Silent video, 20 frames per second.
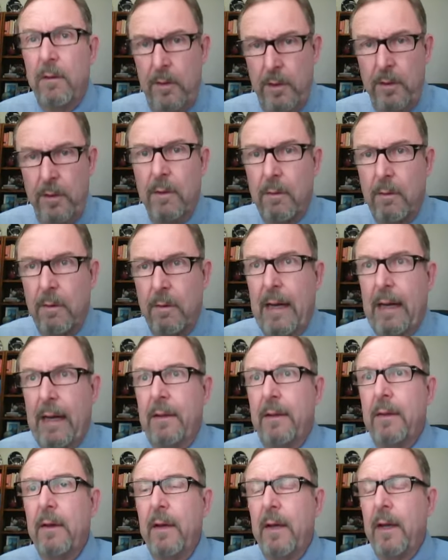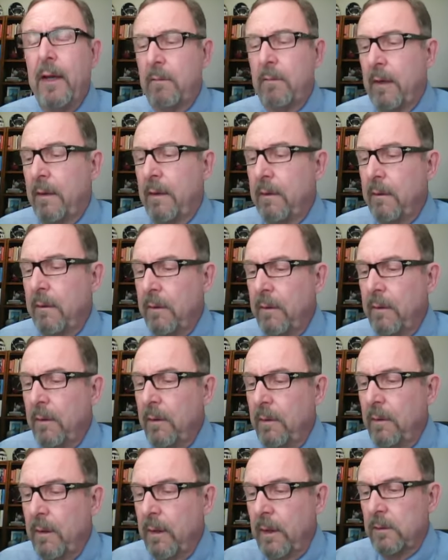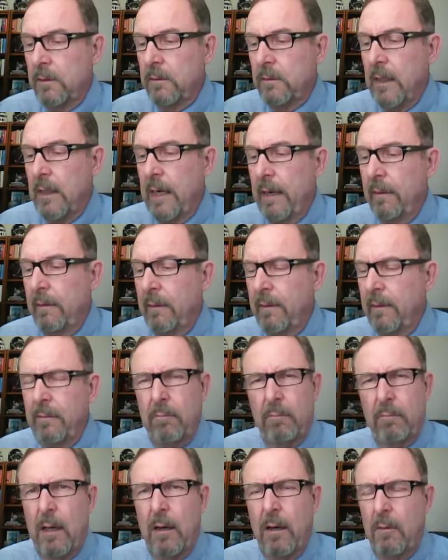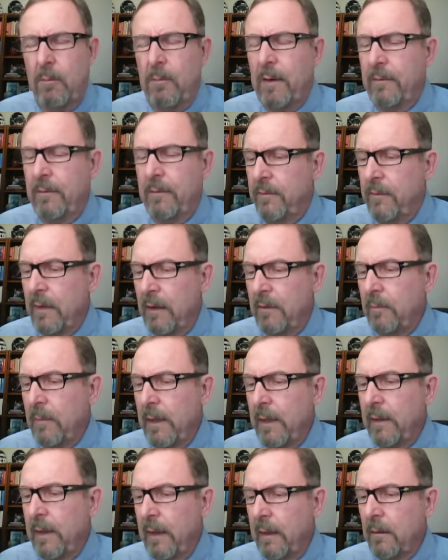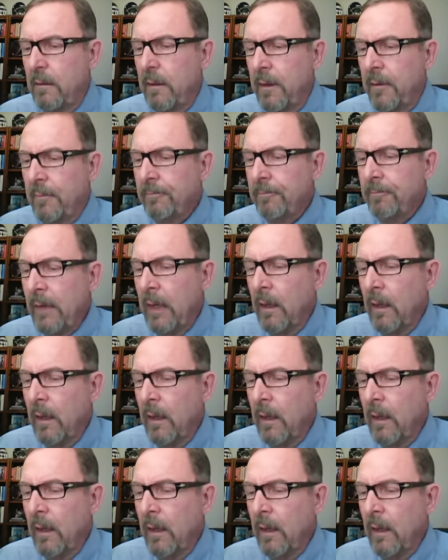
do the right thing rather than do things right. I hope I've made that clear.